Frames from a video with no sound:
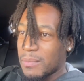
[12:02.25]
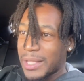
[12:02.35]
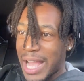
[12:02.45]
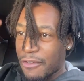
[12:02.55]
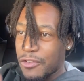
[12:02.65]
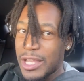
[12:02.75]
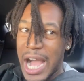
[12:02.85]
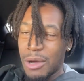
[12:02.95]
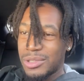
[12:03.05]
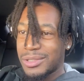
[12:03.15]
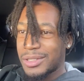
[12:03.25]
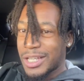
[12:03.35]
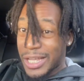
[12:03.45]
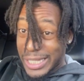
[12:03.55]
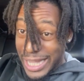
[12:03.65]
They got free house,
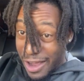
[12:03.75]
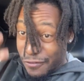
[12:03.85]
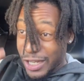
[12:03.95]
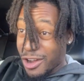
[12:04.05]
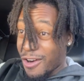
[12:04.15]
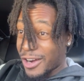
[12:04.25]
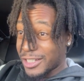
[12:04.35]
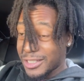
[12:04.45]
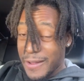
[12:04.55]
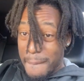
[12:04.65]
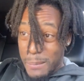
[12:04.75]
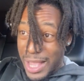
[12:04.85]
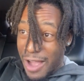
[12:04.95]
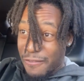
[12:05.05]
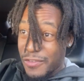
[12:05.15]
they got free cars, they
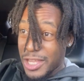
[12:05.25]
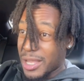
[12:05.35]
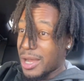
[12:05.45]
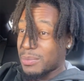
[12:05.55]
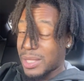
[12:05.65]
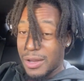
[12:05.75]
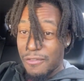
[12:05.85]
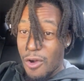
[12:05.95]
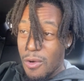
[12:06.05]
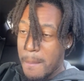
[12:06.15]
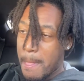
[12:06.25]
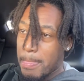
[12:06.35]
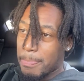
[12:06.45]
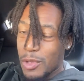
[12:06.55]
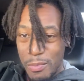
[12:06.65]
got free uh, telephone.
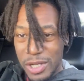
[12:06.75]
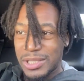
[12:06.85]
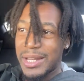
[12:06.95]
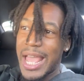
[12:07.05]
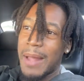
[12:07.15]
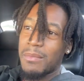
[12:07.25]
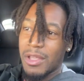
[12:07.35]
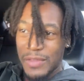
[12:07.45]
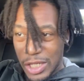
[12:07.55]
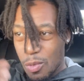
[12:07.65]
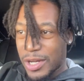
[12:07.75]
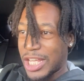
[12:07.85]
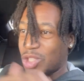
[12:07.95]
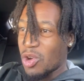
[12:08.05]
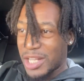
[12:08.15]
You must do that. If they don't want to
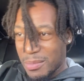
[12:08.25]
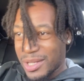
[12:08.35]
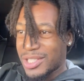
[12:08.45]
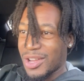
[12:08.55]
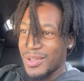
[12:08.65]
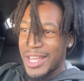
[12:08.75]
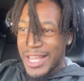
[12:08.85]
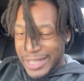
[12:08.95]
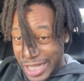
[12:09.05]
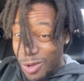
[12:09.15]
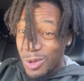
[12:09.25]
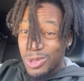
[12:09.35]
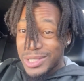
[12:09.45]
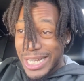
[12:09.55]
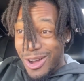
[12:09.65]
enjoy the military, they're going to
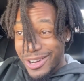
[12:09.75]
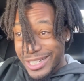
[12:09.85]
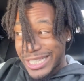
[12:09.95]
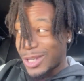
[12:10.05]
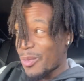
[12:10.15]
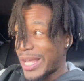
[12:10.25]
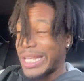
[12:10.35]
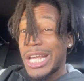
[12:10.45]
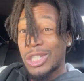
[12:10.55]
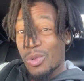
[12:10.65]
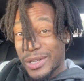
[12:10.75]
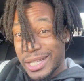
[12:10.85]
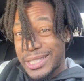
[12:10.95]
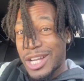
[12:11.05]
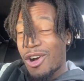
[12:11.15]
take all that shit away. So when they
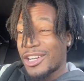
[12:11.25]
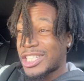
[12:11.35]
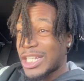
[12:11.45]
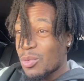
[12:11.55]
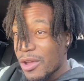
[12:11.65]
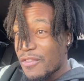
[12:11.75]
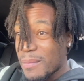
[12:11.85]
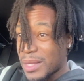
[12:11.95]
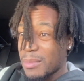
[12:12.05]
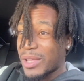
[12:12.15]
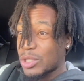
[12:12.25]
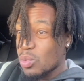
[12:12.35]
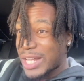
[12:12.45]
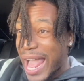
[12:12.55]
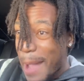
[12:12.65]
take all that shit away from them, guess
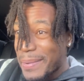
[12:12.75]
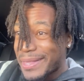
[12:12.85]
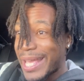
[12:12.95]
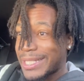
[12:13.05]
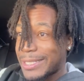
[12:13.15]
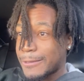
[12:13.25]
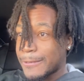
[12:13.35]
what happened next?